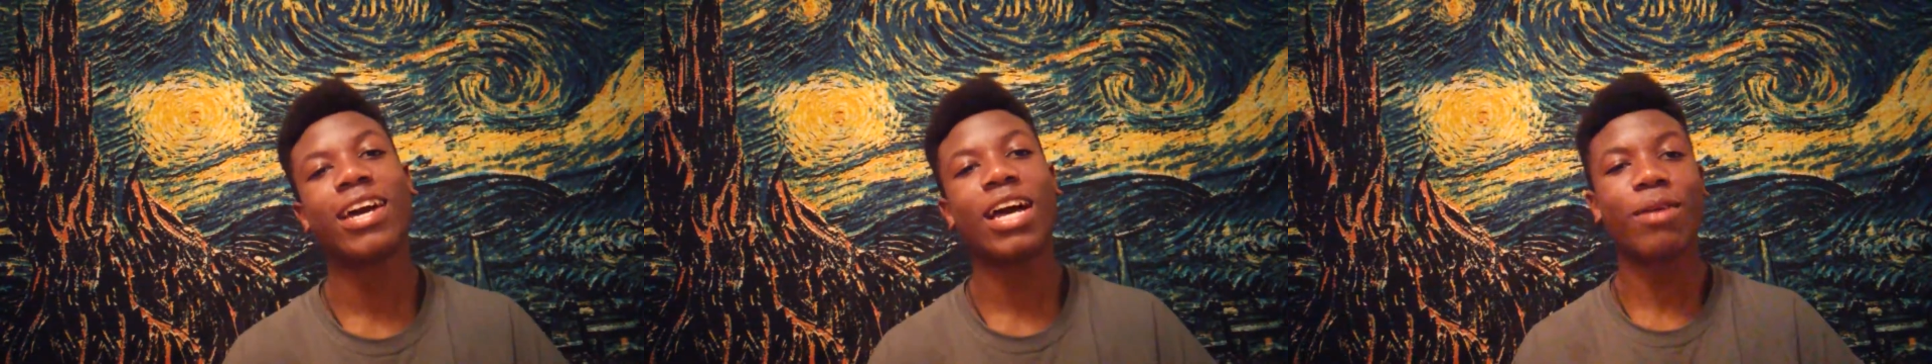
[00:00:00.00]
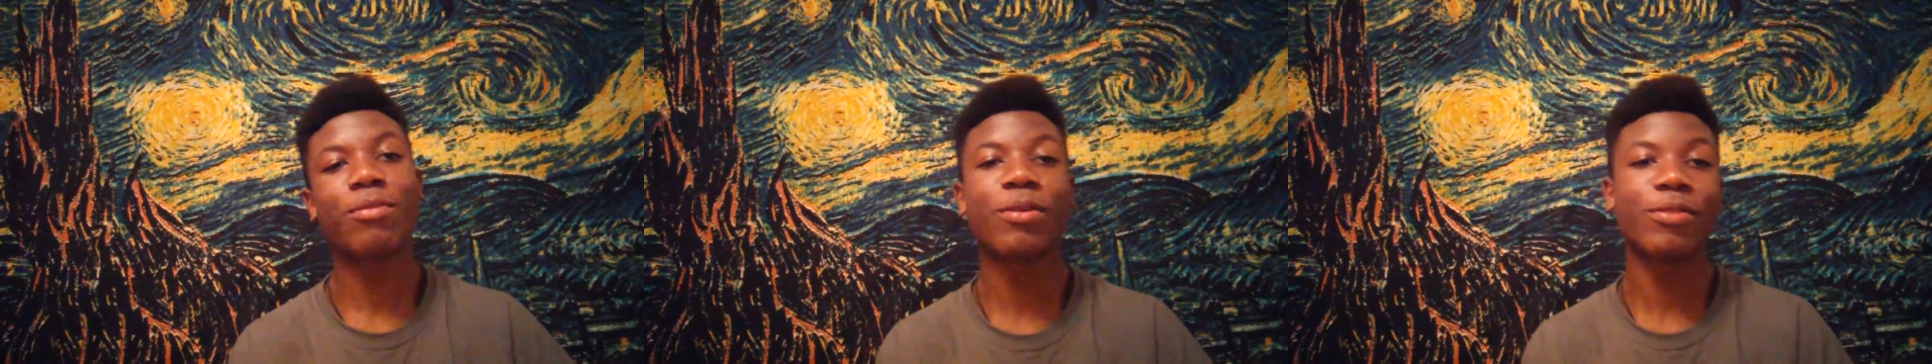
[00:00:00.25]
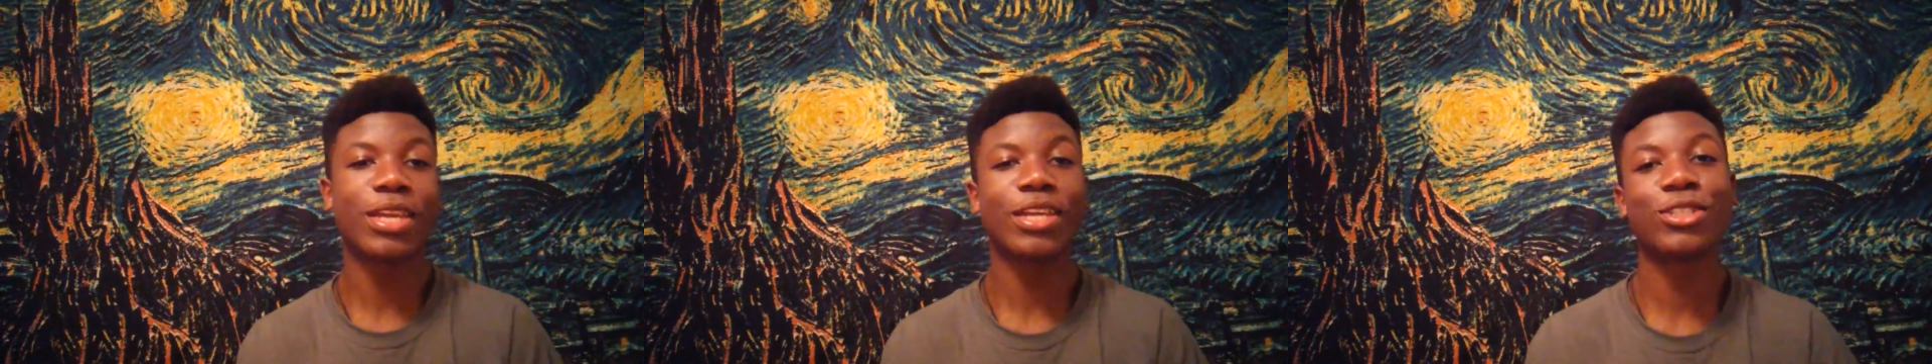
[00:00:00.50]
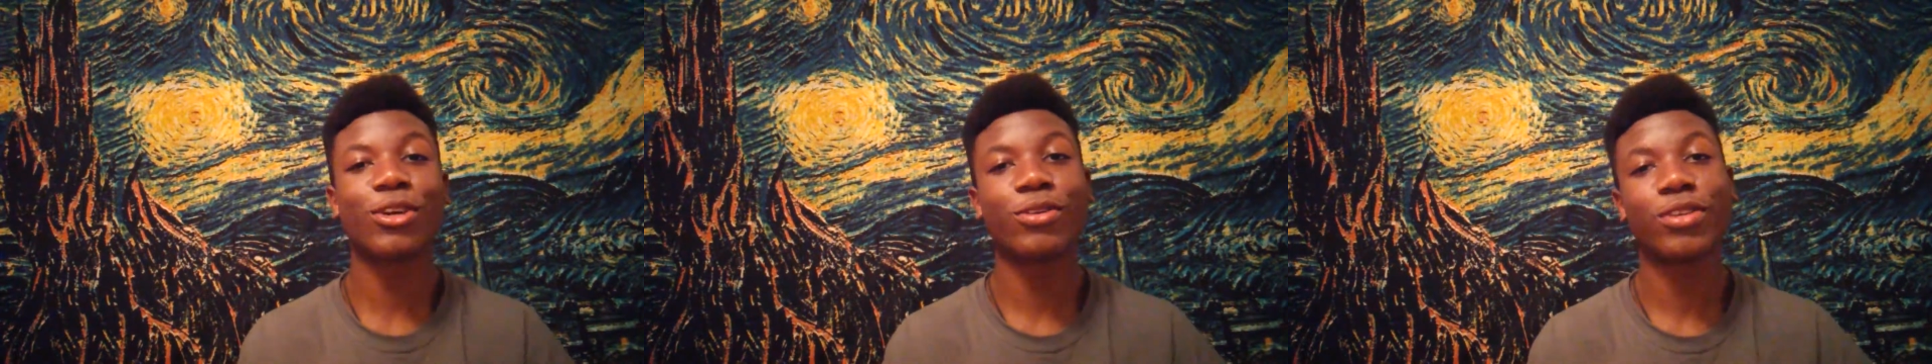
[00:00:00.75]
I'm coming
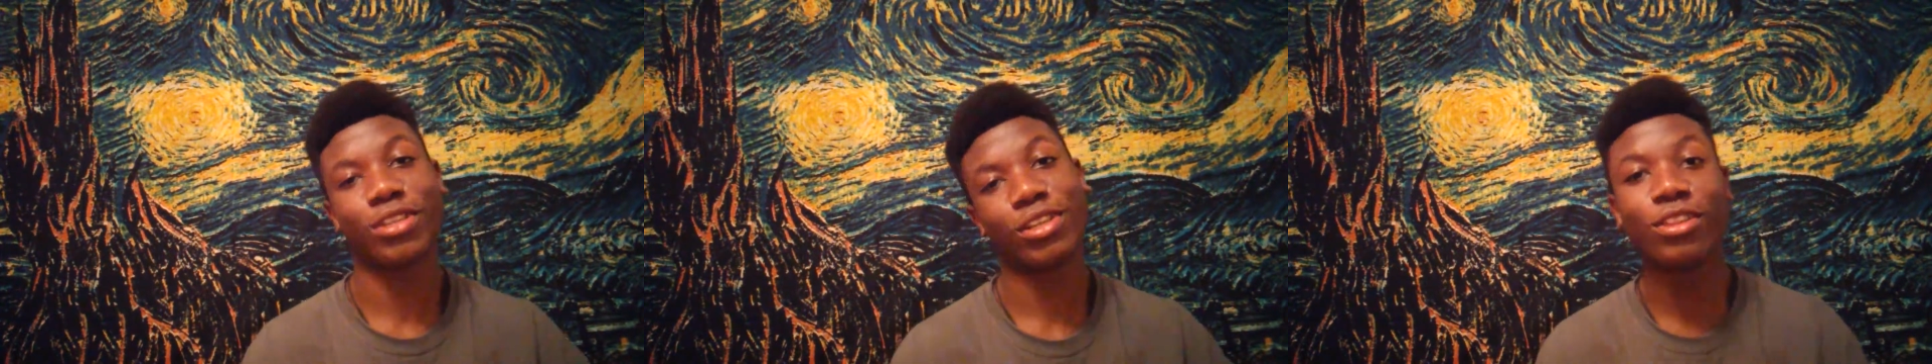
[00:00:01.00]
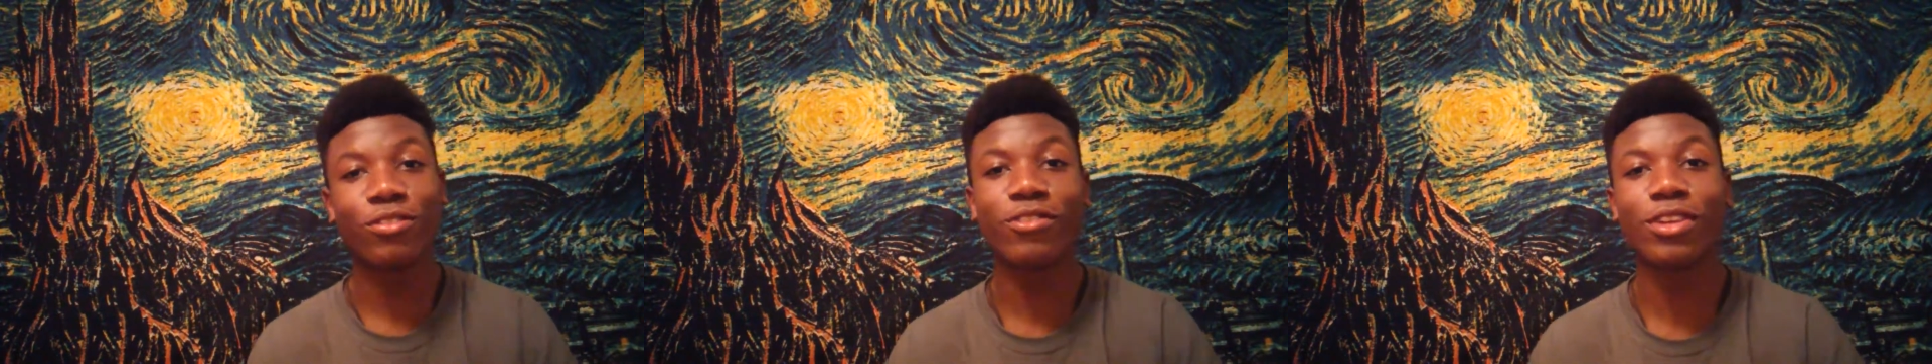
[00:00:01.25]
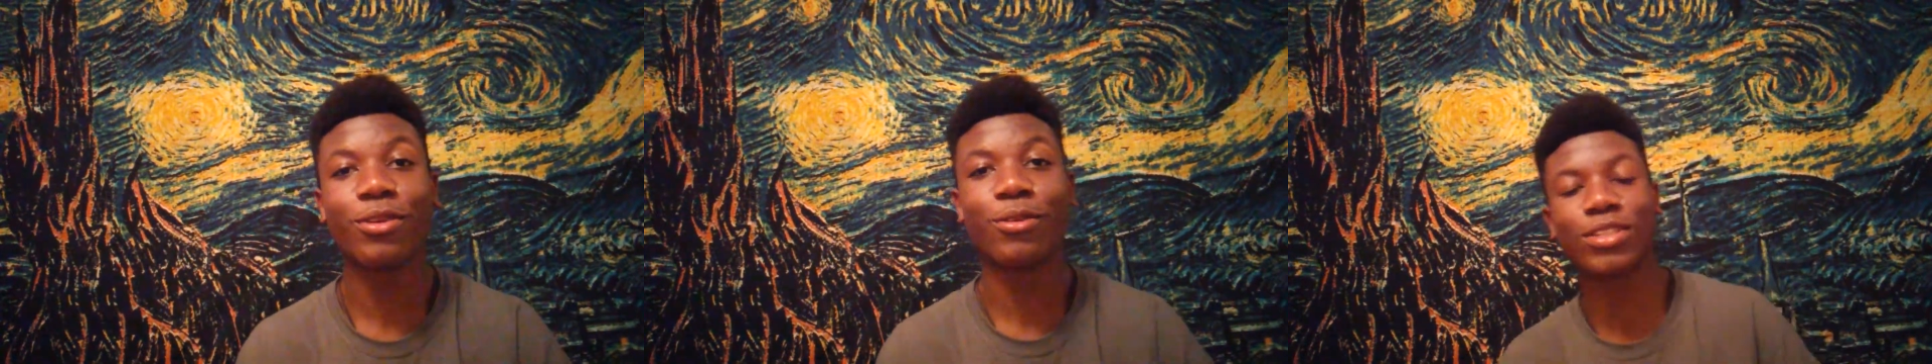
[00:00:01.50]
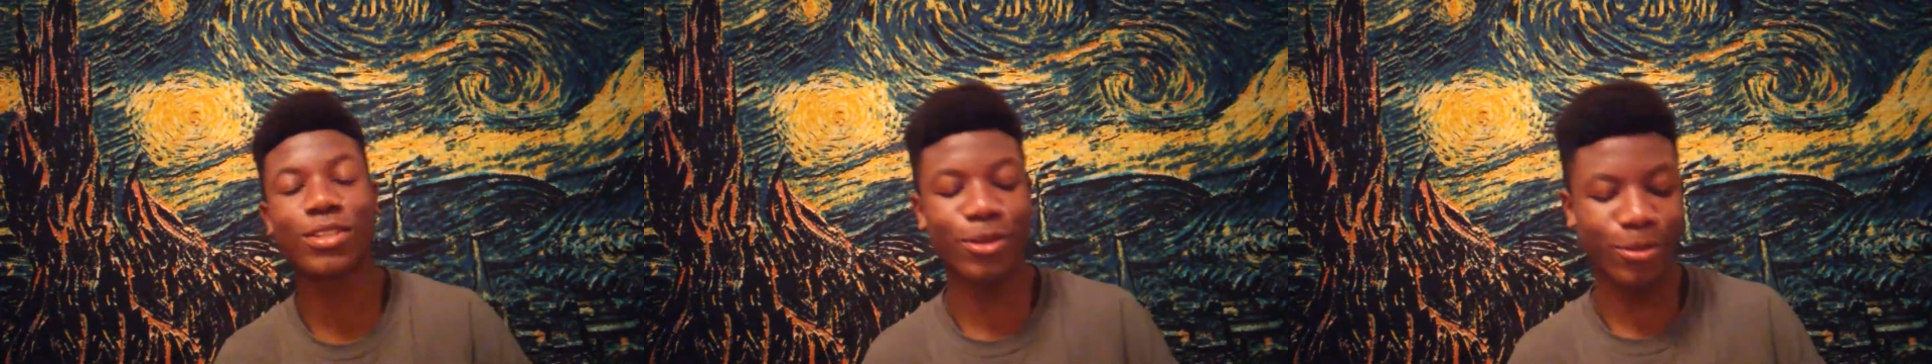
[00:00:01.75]
at y'all with another video.
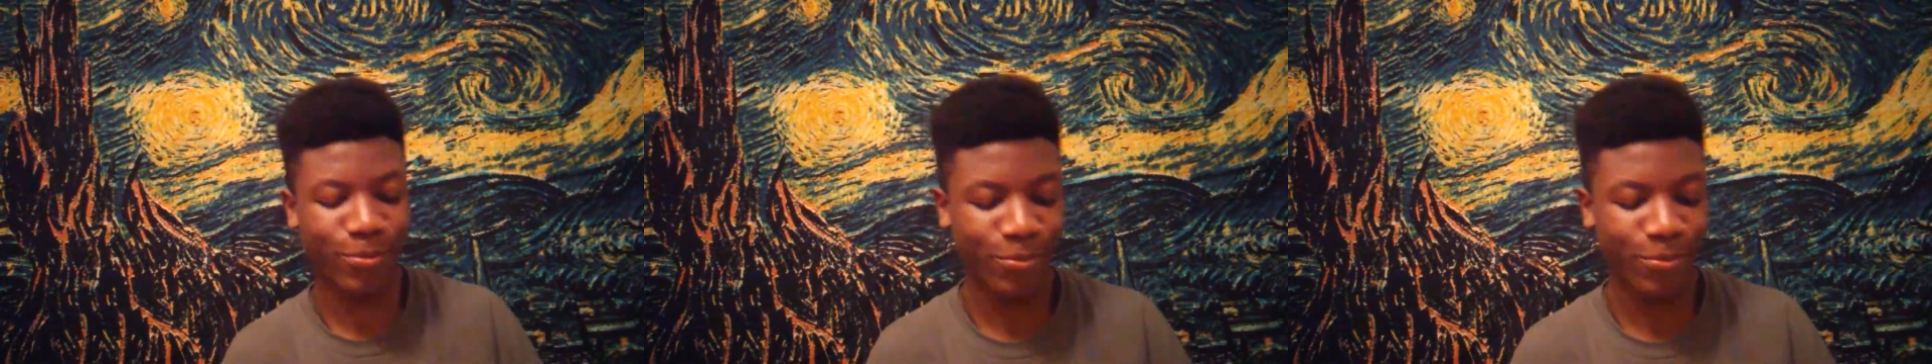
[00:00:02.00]
Let's go.